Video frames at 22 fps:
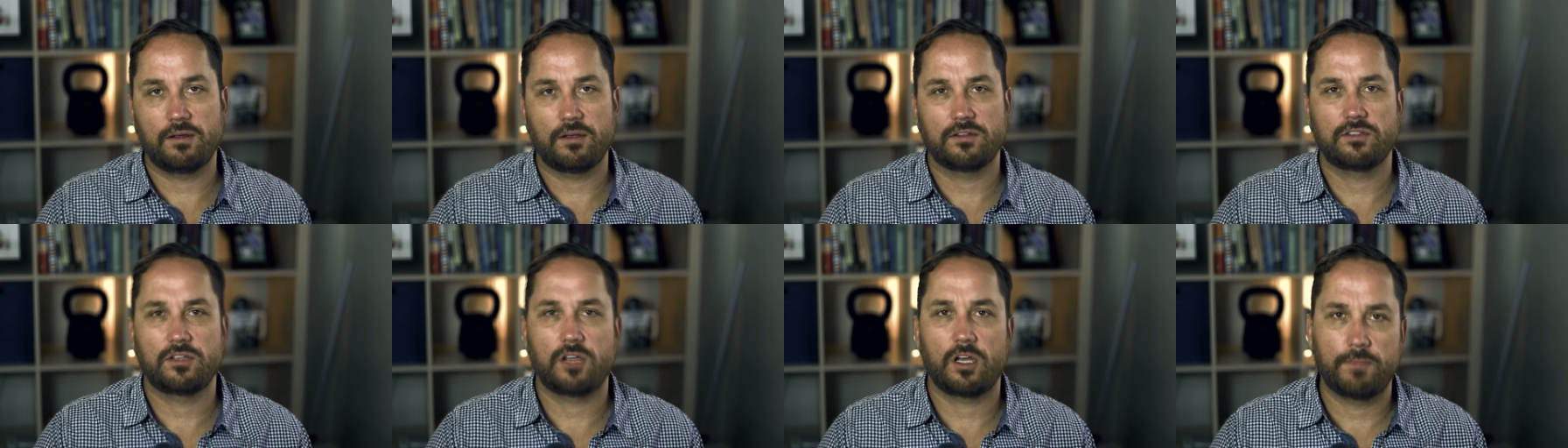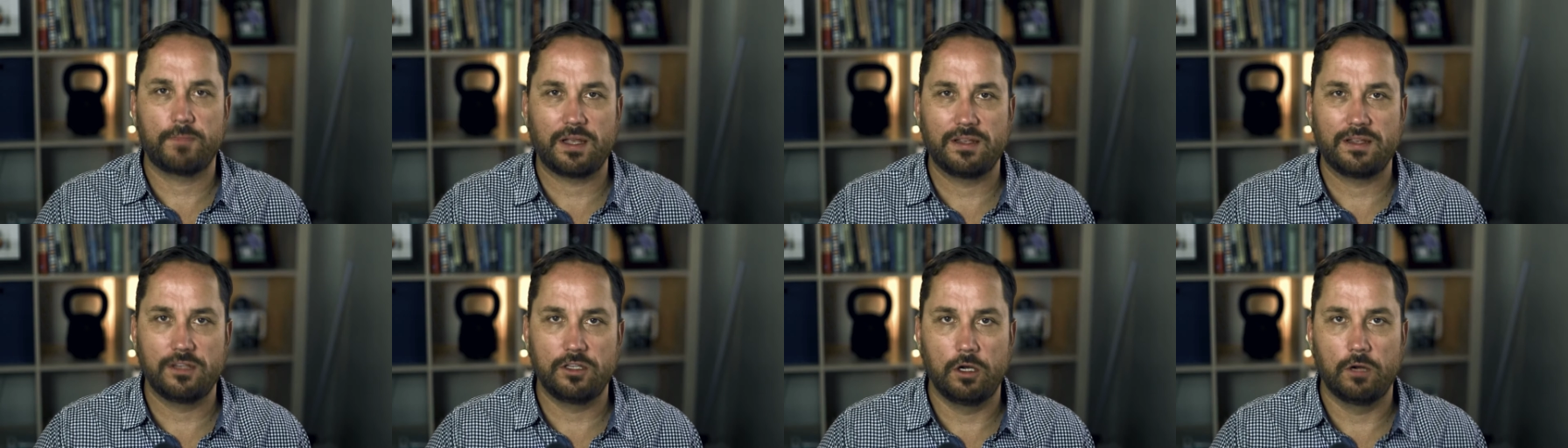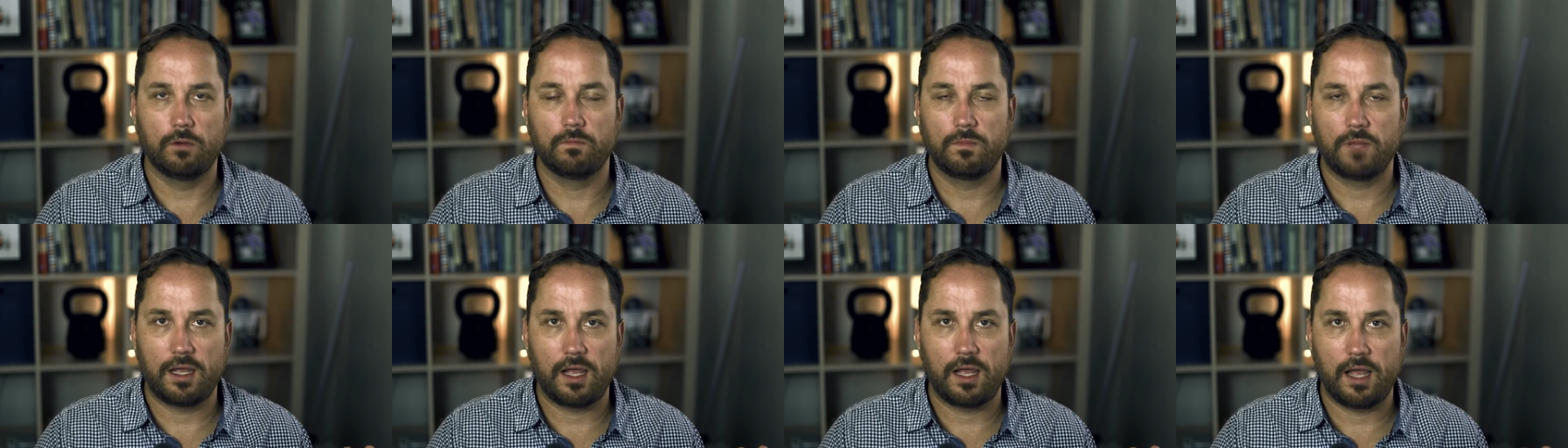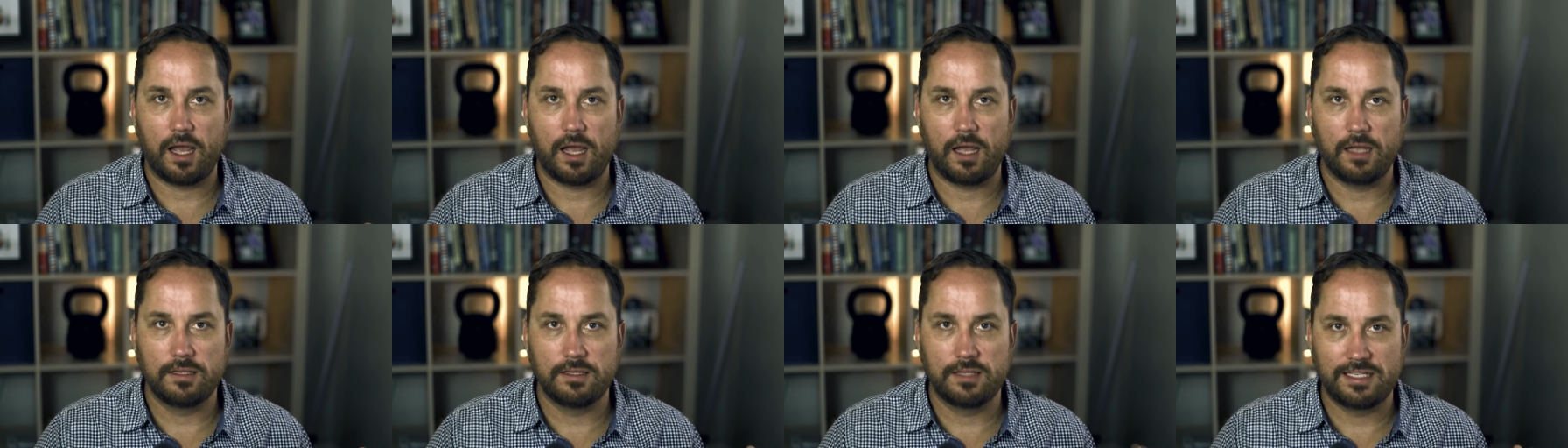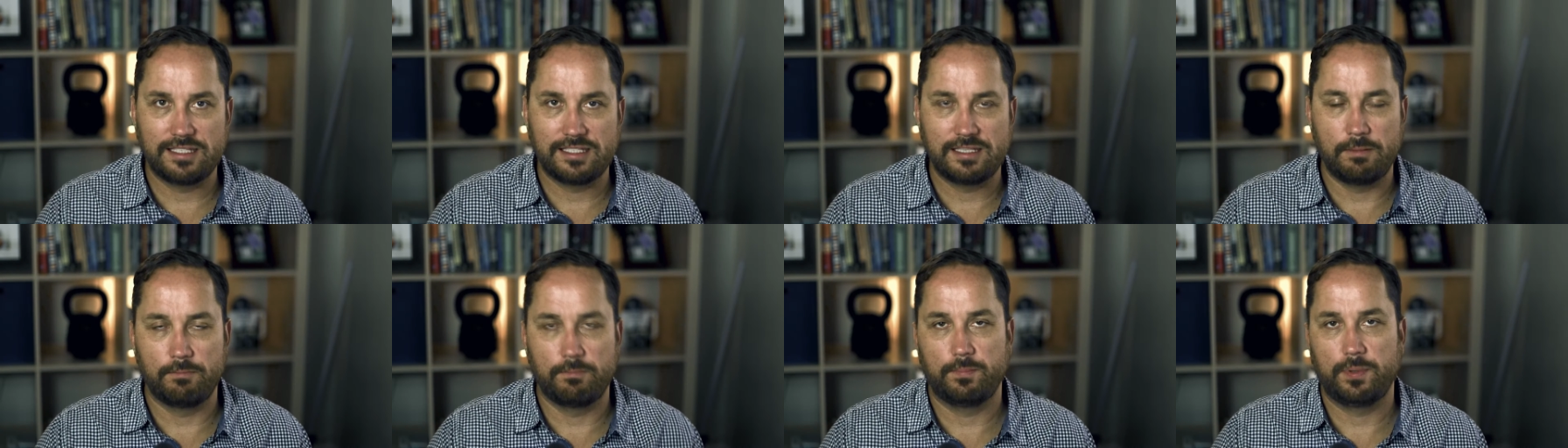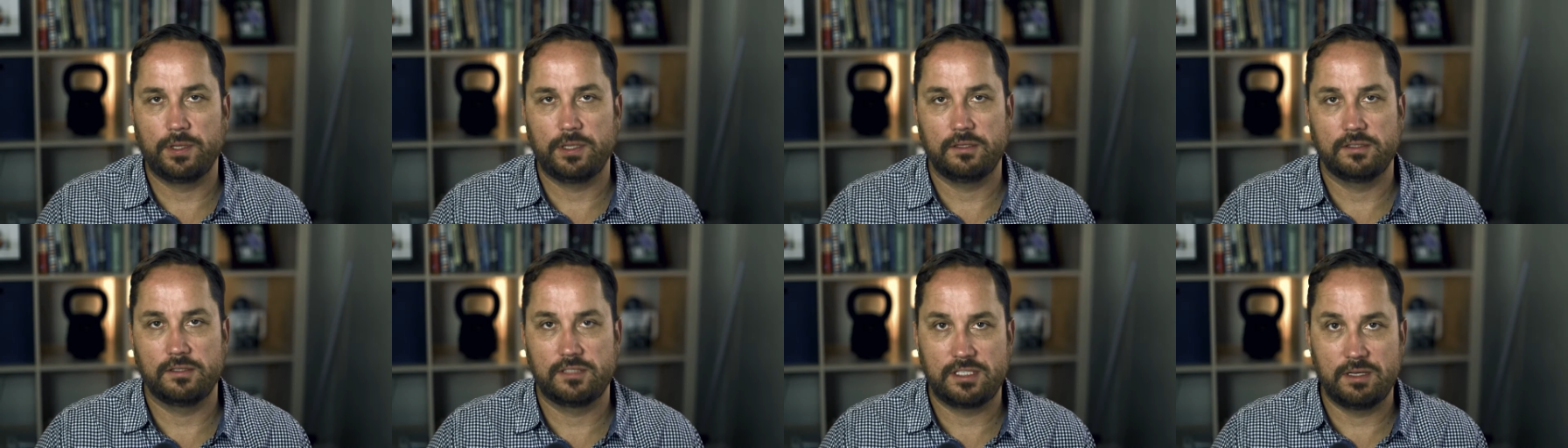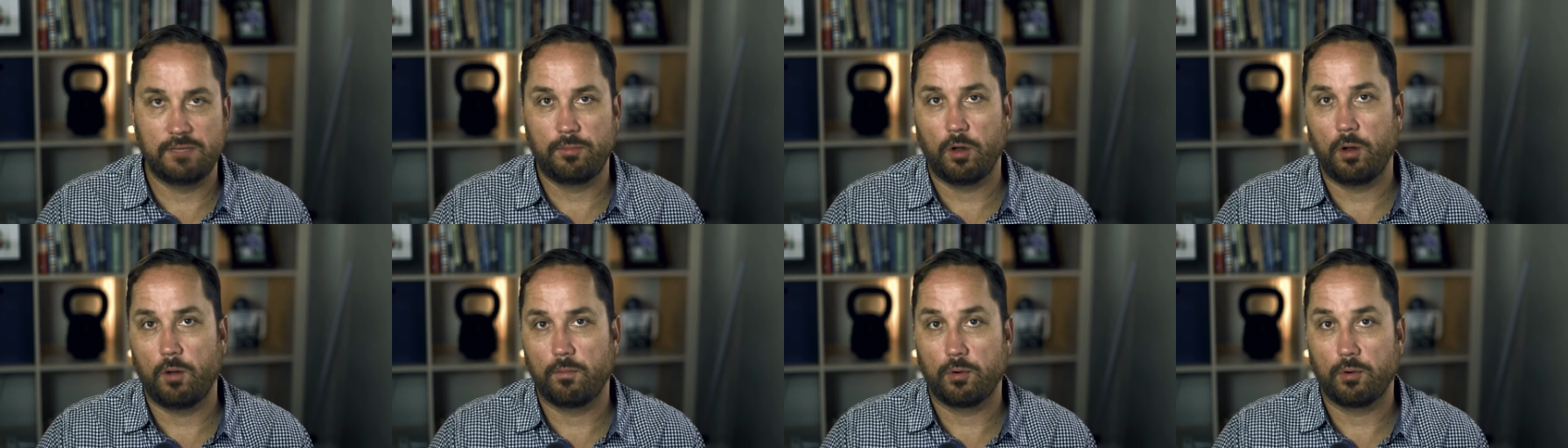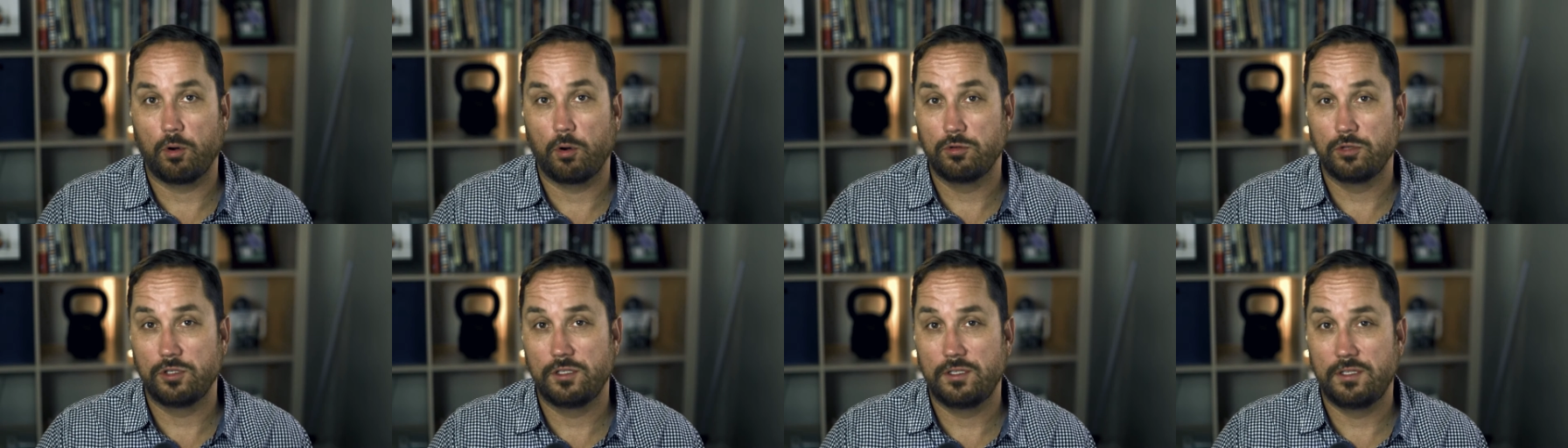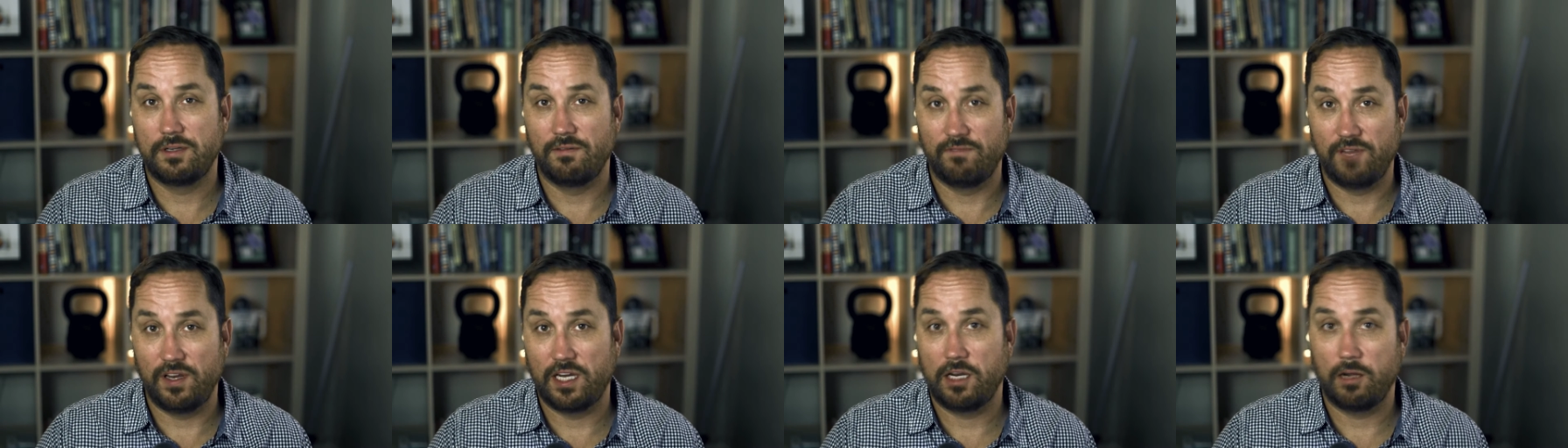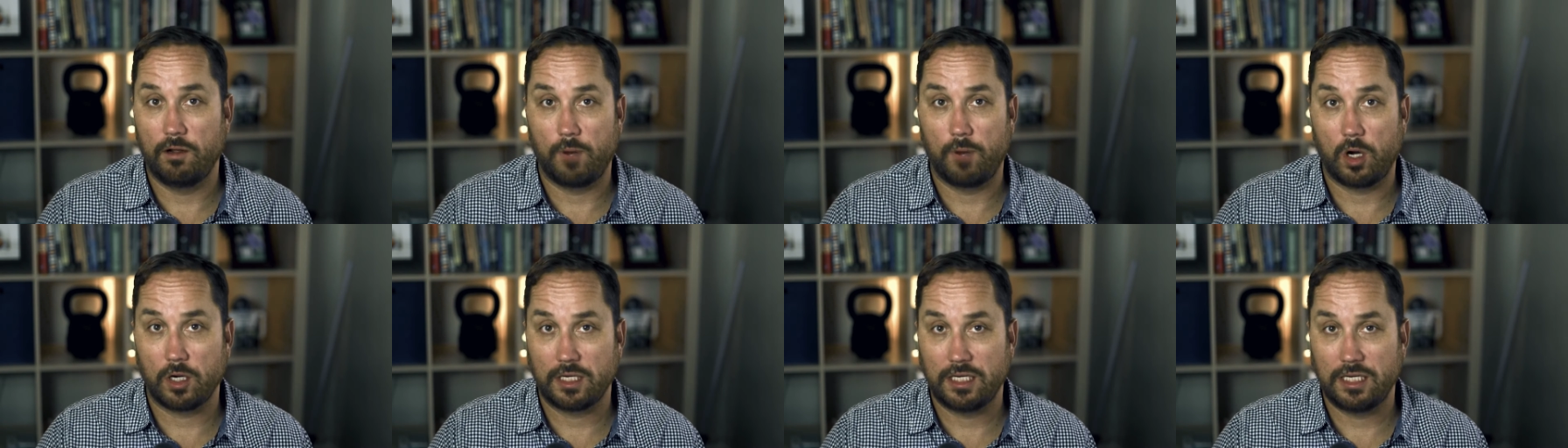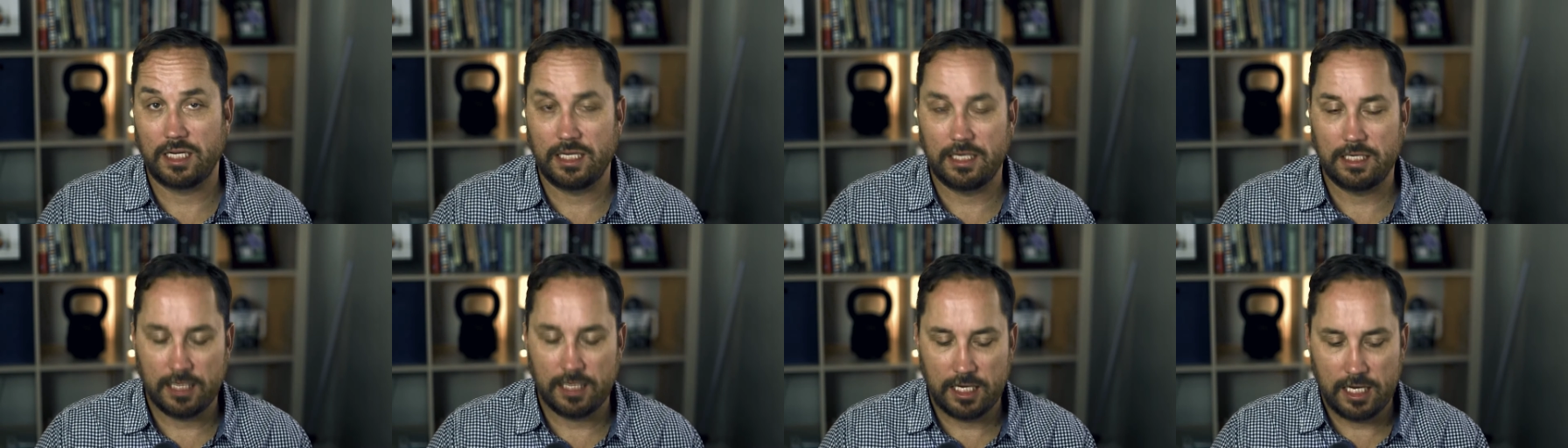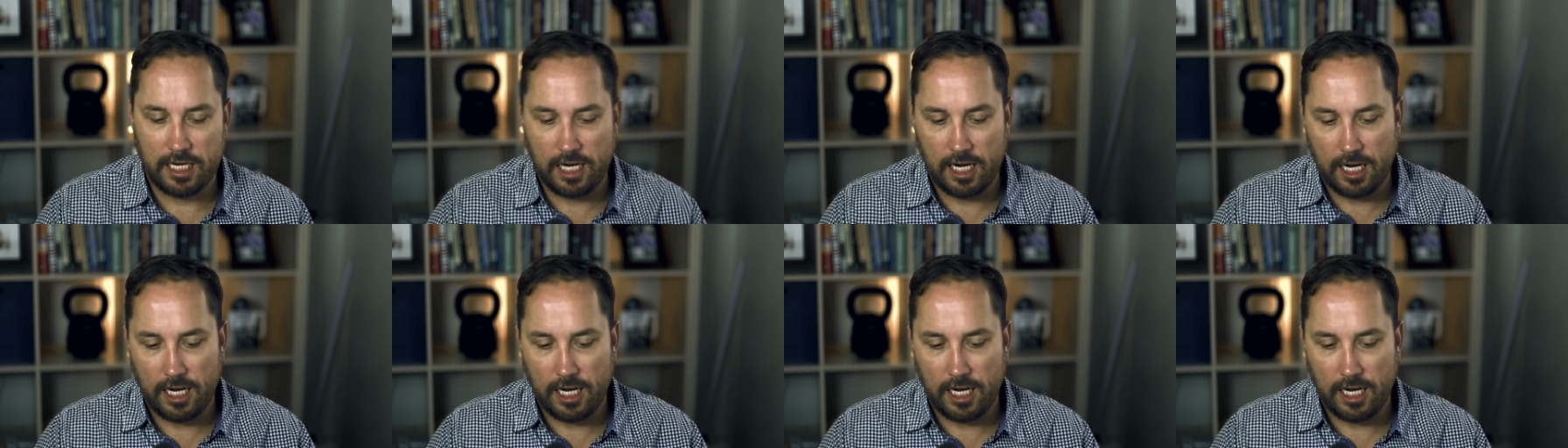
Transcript: end, I'm going to talk about, the simple approach to video marketing.